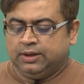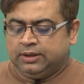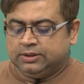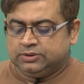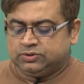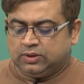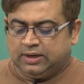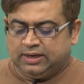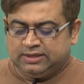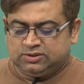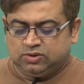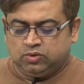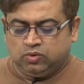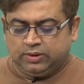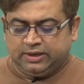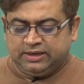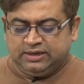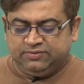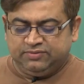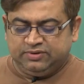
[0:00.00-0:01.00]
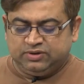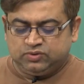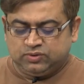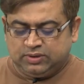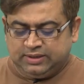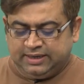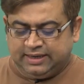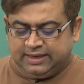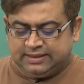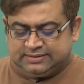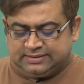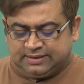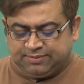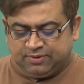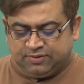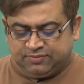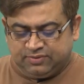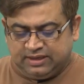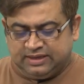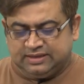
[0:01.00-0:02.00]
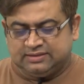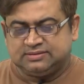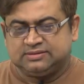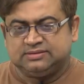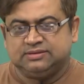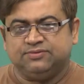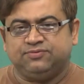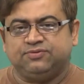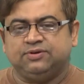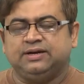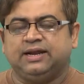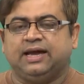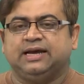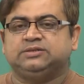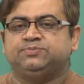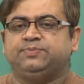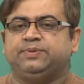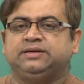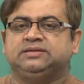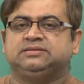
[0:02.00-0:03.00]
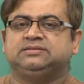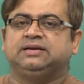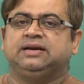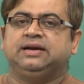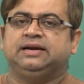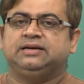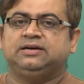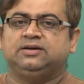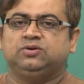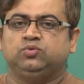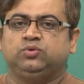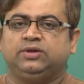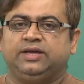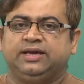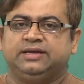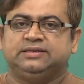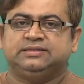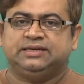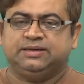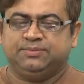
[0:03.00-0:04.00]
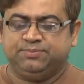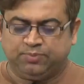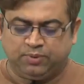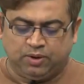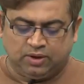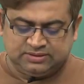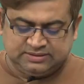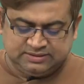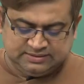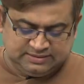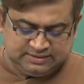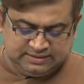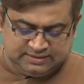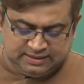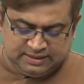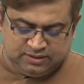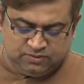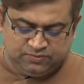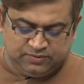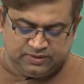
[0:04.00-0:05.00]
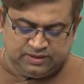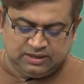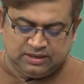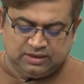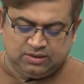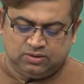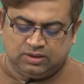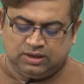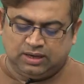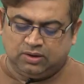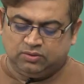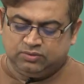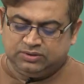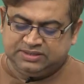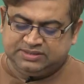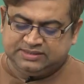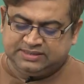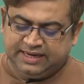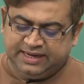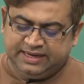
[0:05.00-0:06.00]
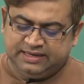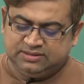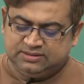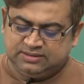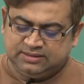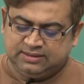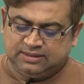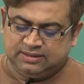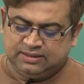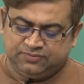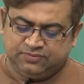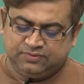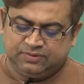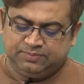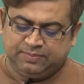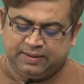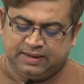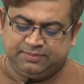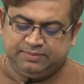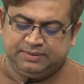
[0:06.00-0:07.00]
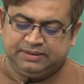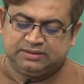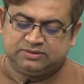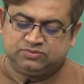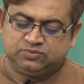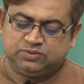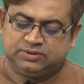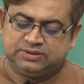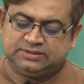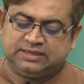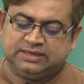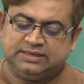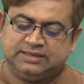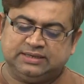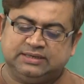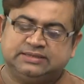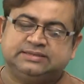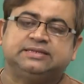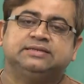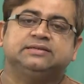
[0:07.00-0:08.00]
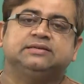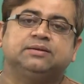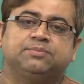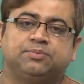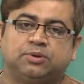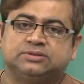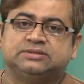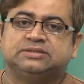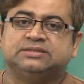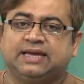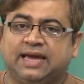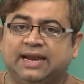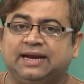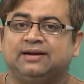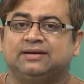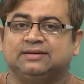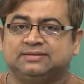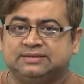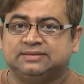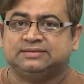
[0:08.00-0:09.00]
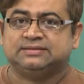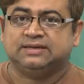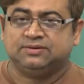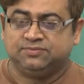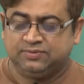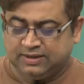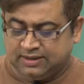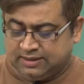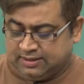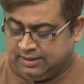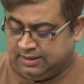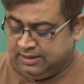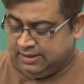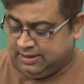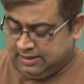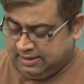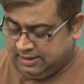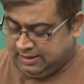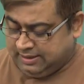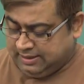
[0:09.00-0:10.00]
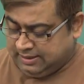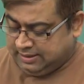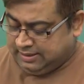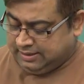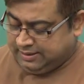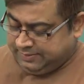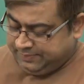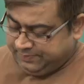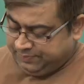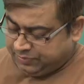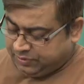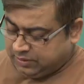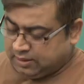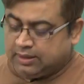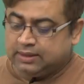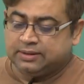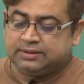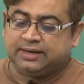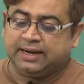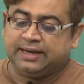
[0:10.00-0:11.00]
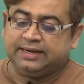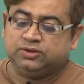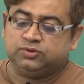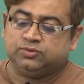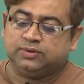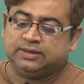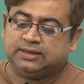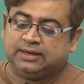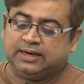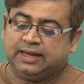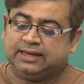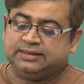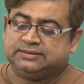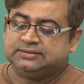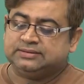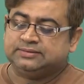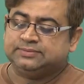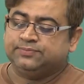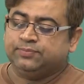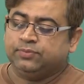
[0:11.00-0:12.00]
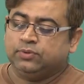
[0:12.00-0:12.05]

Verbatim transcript: So, let us look individually and some of these different aspects related to the AJM process and try to figure out how the change in the different parameters would result in a change in the process characteristics that we are uh, uh, trying to analyze.